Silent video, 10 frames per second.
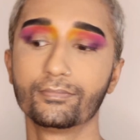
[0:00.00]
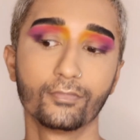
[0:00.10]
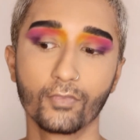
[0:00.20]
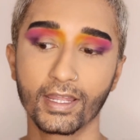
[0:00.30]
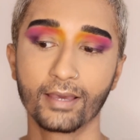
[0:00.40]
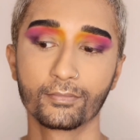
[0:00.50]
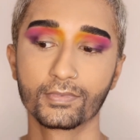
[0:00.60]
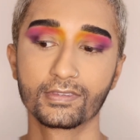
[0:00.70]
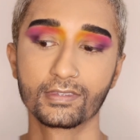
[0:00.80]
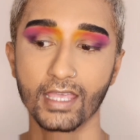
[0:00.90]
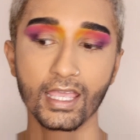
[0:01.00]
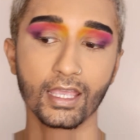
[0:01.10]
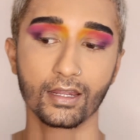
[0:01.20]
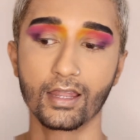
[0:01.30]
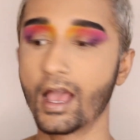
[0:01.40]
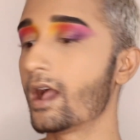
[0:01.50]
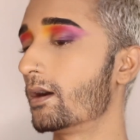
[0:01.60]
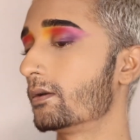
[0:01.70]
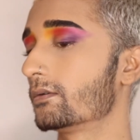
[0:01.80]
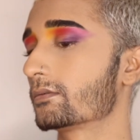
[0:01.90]
When I'm seeing it
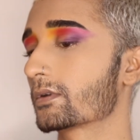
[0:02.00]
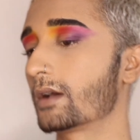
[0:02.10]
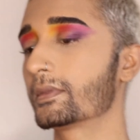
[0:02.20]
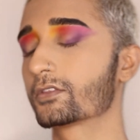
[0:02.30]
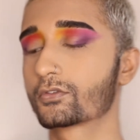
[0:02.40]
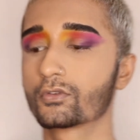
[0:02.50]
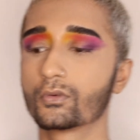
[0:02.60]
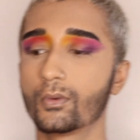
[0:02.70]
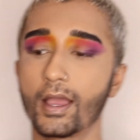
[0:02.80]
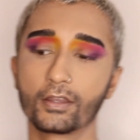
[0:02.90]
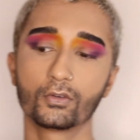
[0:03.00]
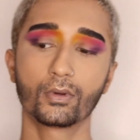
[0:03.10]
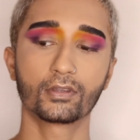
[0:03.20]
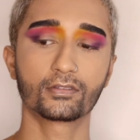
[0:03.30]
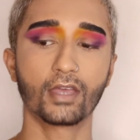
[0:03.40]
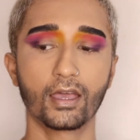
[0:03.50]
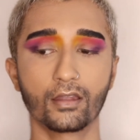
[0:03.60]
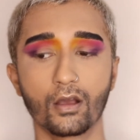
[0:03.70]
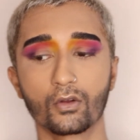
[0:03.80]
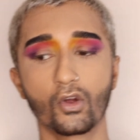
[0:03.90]
now, coming through, I do
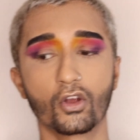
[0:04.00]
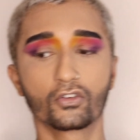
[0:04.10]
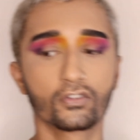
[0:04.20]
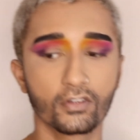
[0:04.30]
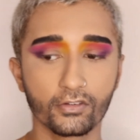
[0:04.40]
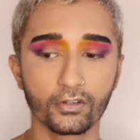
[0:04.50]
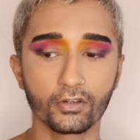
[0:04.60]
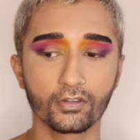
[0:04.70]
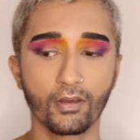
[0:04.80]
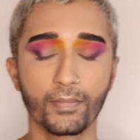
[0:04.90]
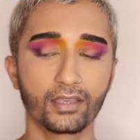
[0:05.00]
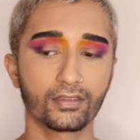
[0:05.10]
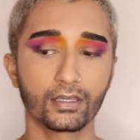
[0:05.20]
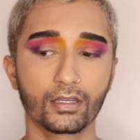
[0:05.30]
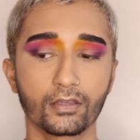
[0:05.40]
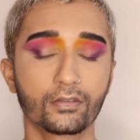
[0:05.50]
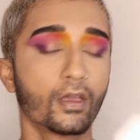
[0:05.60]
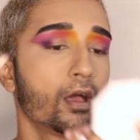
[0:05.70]
understand how gorgeous this looks, how amazing it is.